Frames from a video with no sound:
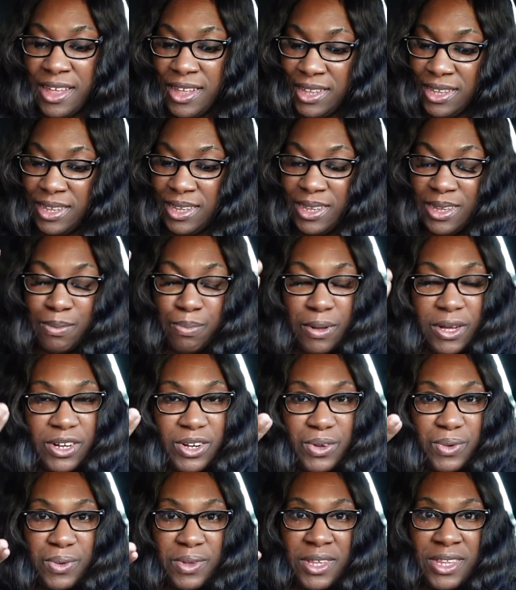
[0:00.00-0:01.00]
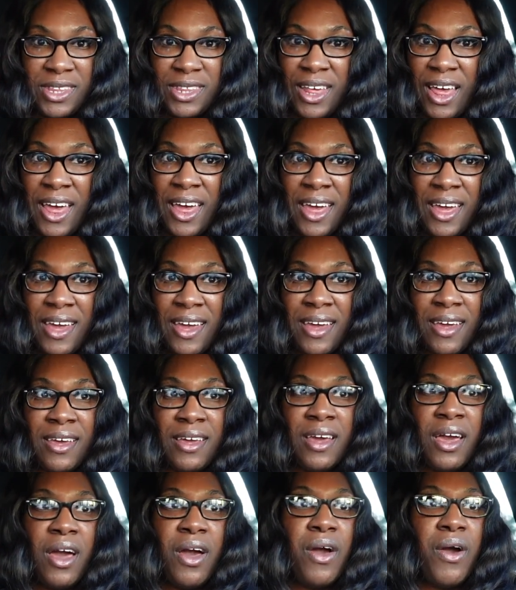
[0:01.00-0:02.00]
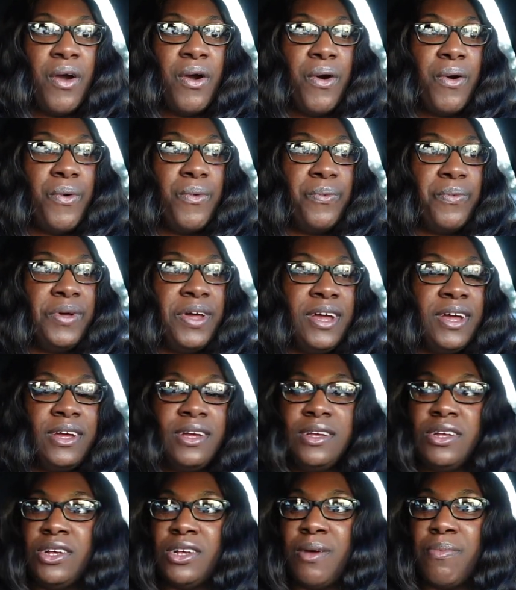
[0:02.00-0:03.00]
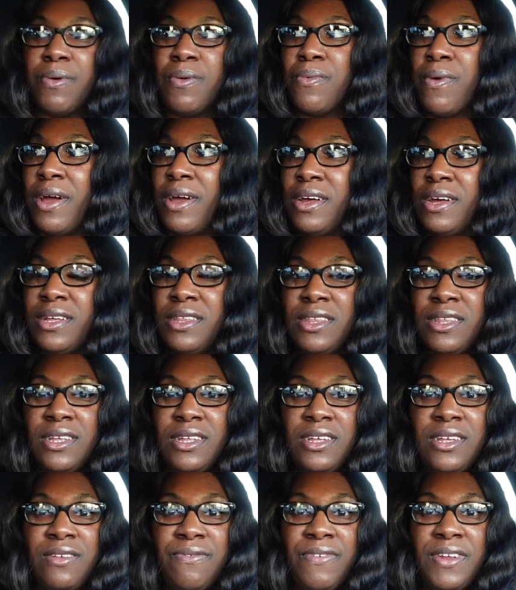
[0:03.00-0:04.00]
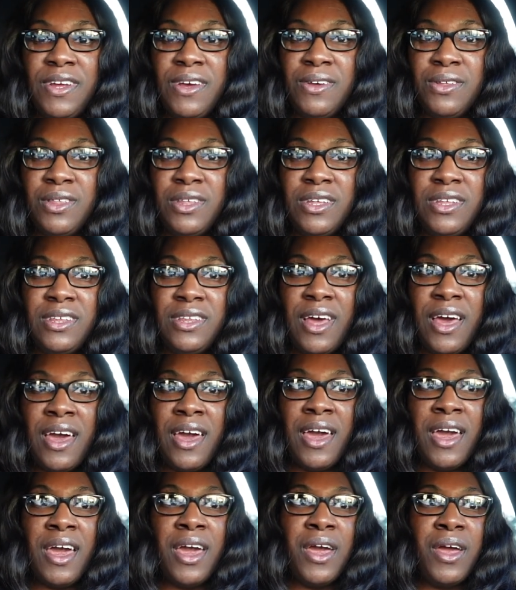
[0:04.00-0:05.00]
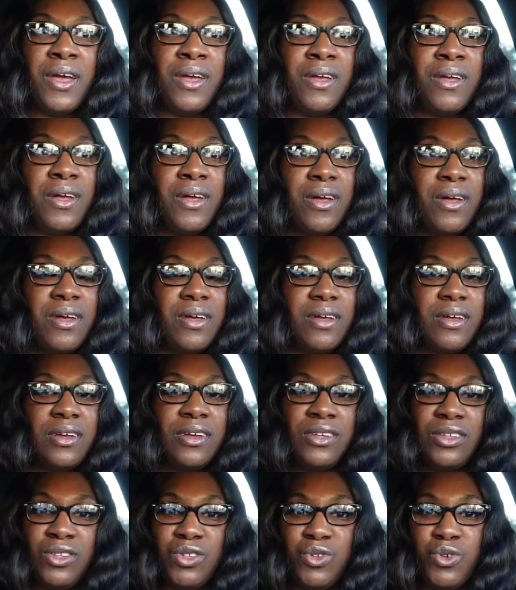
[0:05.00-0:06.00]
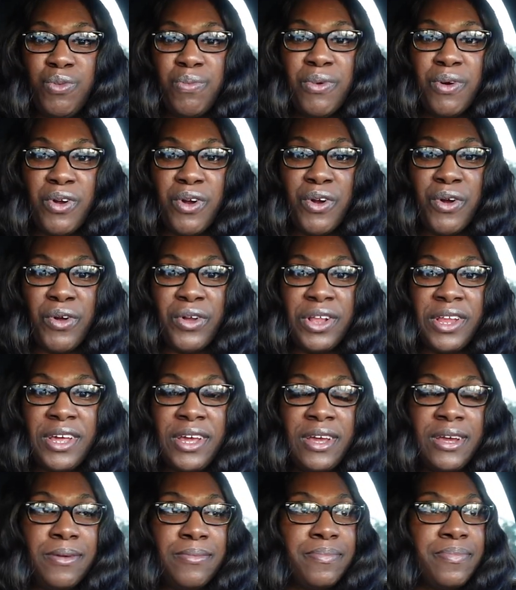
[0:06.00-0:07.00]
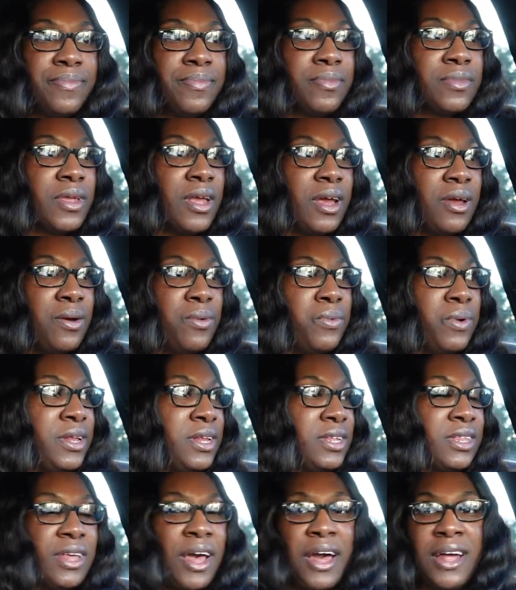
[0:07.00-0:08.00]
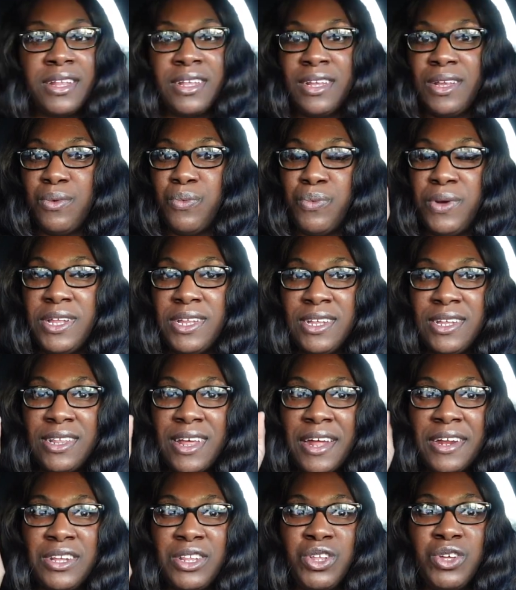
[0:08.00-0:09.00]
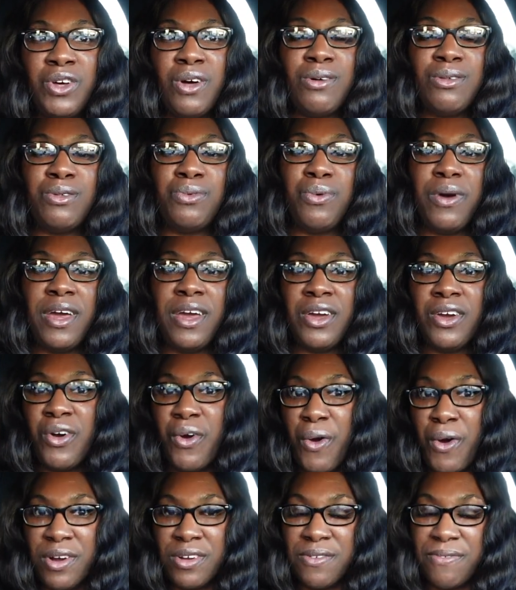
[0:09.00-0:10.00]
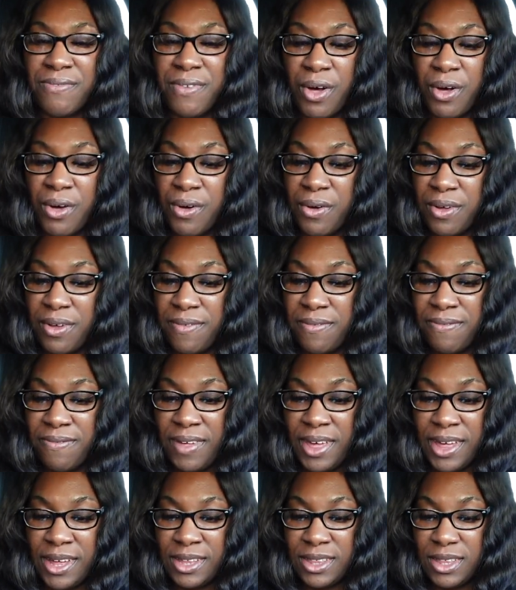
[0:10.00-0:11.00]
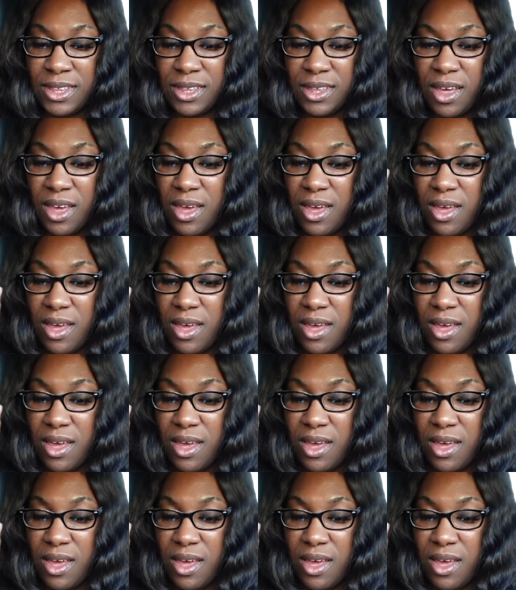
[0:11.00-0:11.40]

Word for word: is a special day. We jumping right into this video today. It's super early and we decide we decided to go to a carnival event,